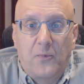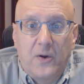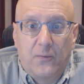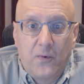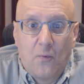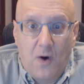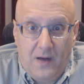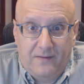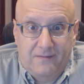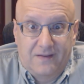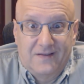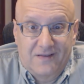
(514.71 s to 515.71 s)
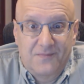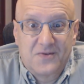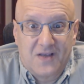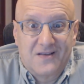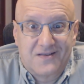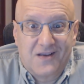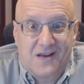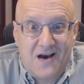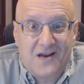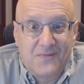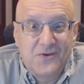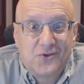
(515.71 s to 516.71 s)
We want, in some sense, the
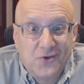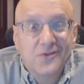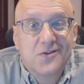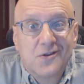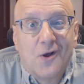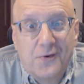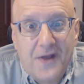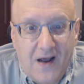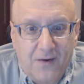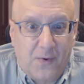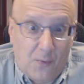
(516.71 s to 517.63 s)
economy should slow down.